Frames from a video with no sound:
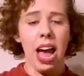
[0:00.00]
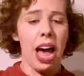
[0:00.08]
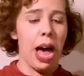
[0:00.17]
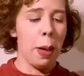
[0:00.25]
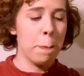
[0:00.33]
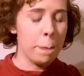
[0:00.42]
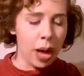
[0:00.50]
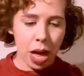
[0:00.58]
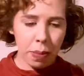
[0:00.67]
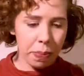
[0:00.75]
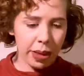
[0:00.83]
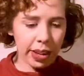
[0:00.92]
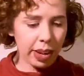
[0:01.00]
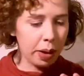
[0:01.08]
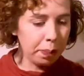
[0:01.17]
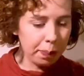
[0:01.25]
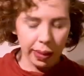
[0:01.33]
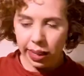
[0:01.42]
I might be
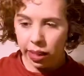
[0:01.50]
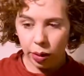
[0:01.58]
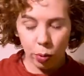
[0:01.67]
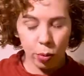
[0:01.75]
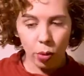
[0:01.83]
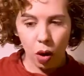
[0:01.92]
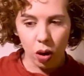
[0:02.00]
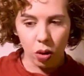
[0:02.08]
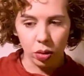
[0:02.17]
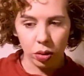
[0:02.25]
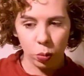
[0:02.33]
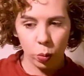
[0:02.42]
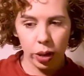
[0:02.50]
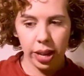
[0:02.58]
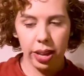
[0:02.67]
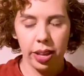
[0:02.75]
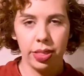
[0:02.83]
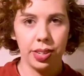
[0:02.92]
completely wrong
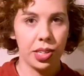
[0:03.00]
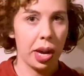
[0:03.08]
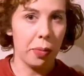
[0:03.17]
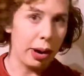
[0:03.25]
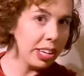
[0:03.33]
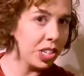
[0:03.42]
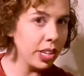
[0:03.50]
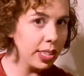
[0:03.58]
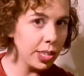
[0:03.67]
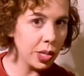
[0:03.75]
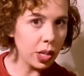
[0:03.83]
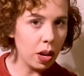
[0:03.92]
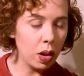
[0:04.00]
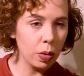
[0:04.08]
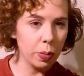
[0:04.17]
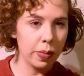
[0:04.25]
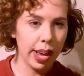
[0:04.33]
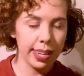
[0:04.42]
with the direction this
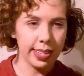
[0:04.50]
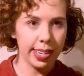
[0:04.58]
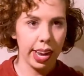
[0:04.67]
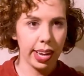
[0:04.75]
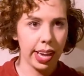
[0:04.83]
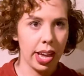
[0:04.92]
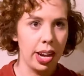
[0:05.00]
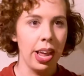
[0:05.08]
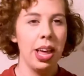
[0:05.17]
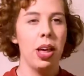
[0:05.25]
song has taken,